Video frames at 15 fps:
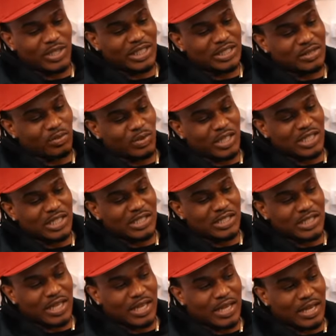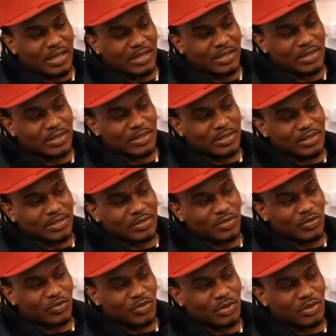what he what did he say that you